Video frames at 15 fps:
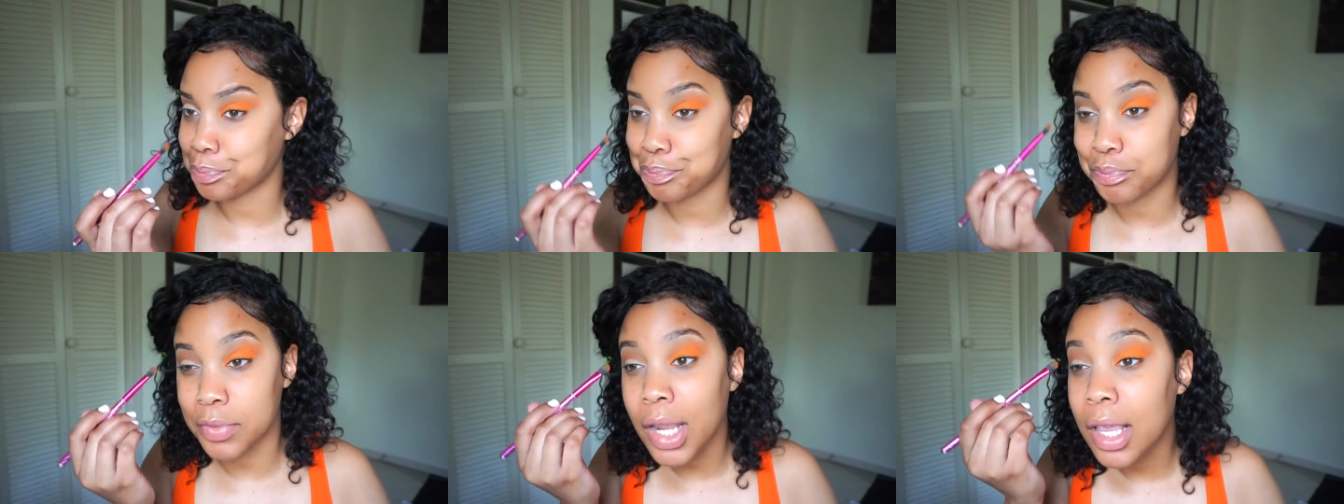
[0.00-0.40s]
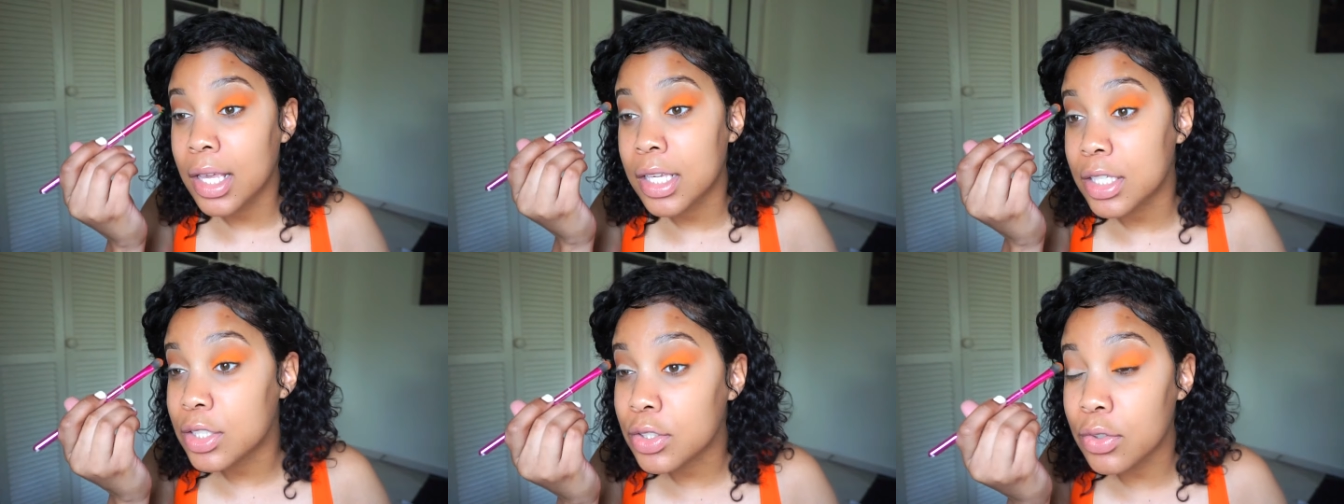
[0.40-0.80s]

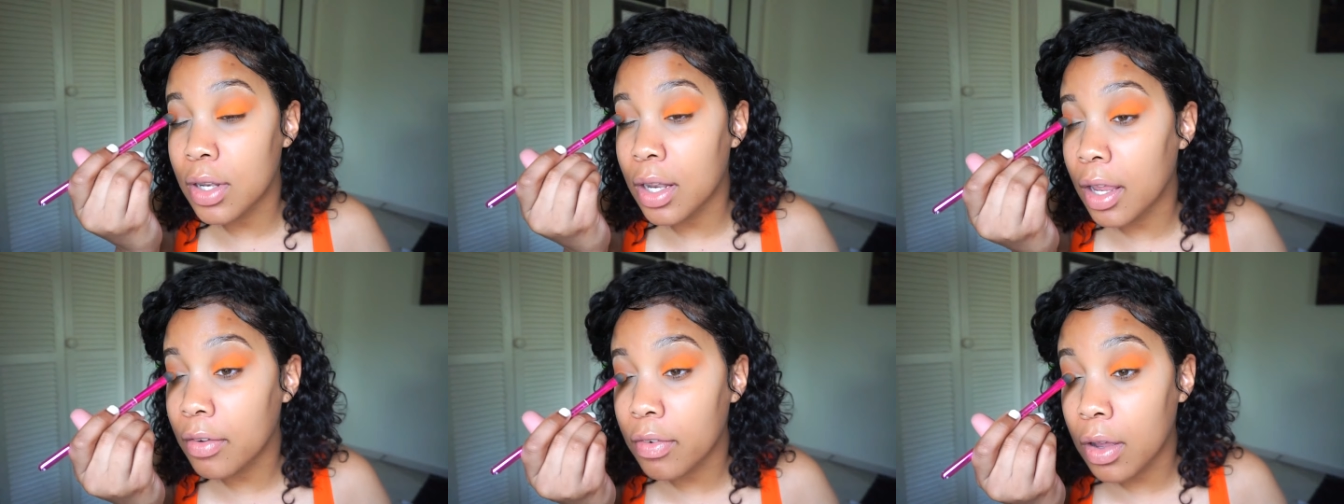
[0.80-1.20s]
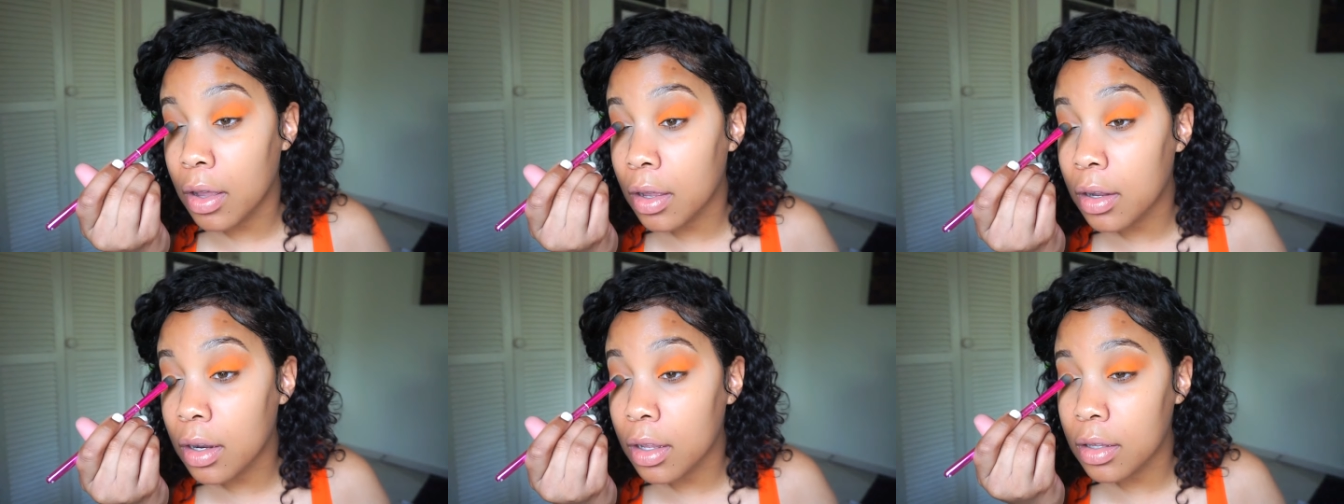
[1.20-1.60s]
it's too late for
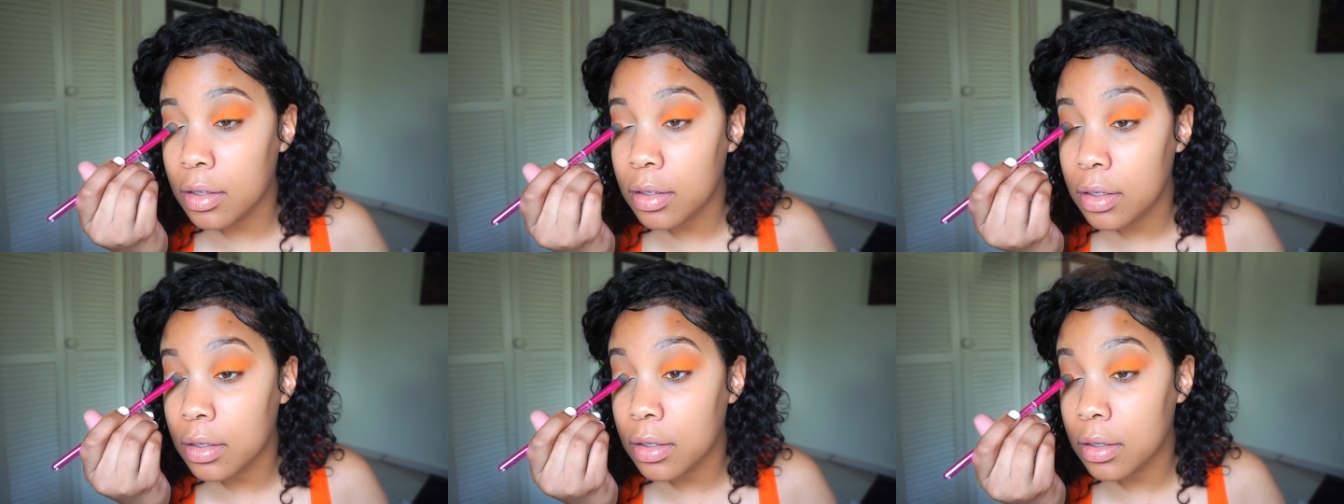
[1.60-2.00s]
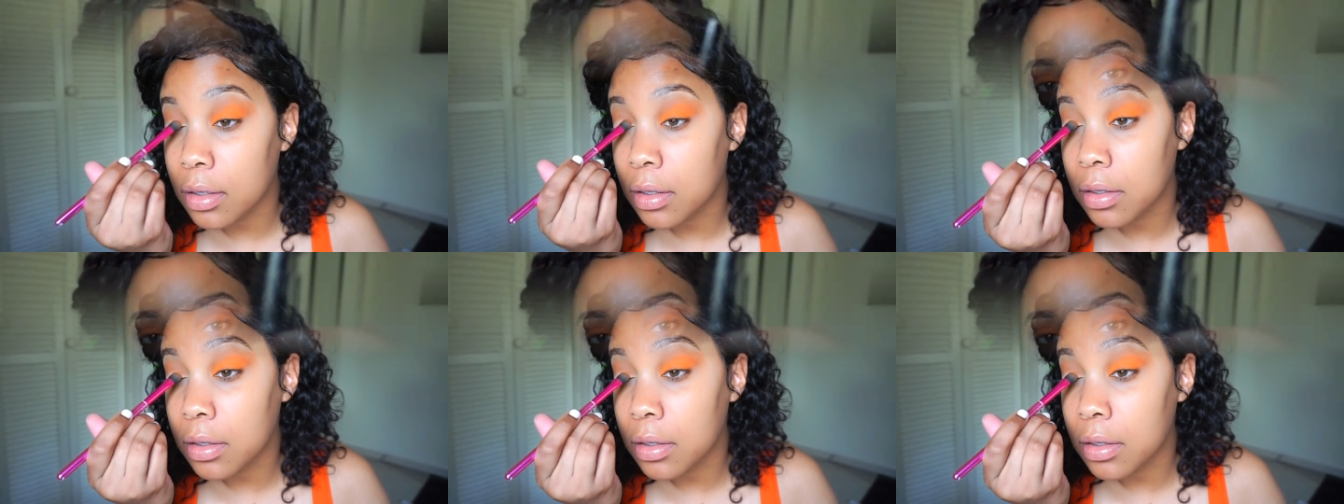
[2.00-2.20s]
all that.